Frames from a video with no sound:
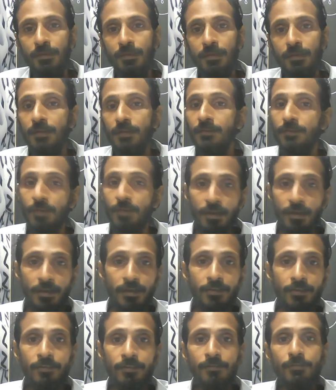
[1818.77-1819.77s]

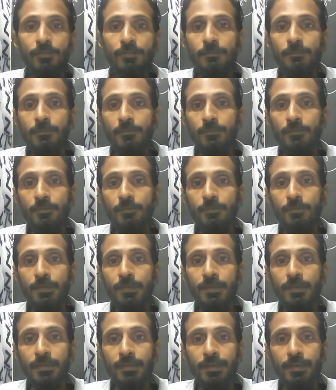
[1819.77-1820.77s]
consolidation would
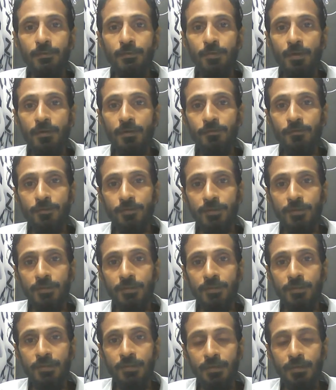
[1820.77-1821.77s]
mean a cakewalk for
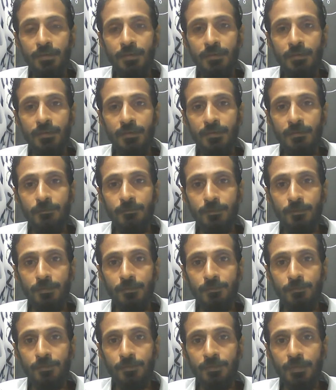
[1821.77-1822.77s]
the
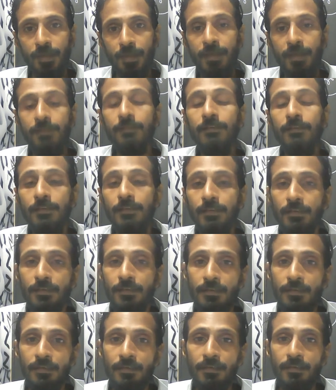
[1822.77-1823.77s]
the
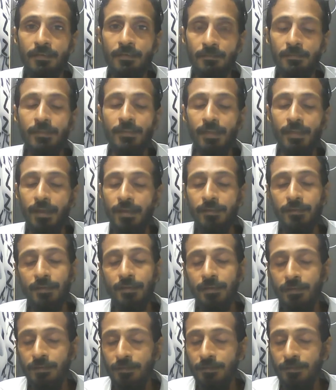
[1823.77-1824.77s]

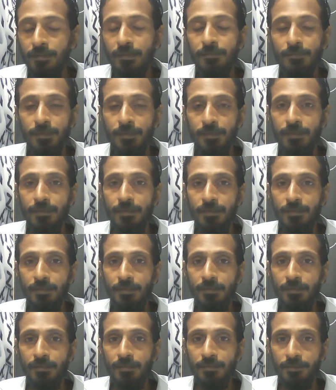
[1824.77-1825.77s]
anti-DMK
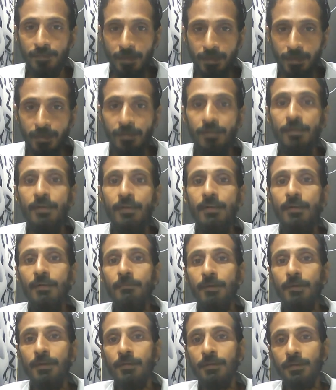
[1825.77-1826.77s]
side.
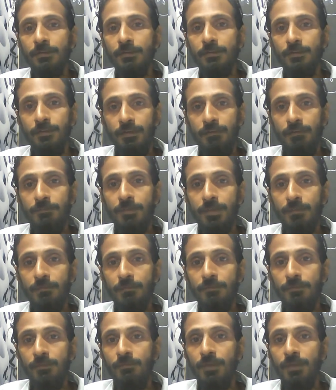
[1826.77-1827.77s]
But at the same
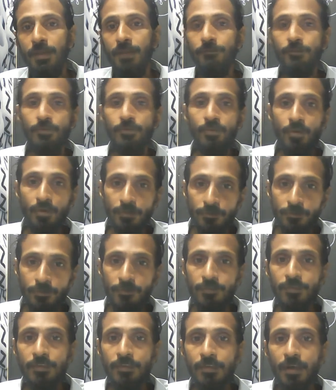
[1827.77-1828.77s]
time, we will have to
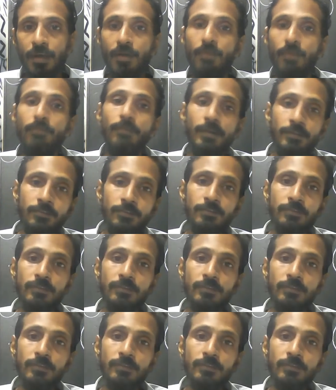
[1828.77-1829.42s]
also see how much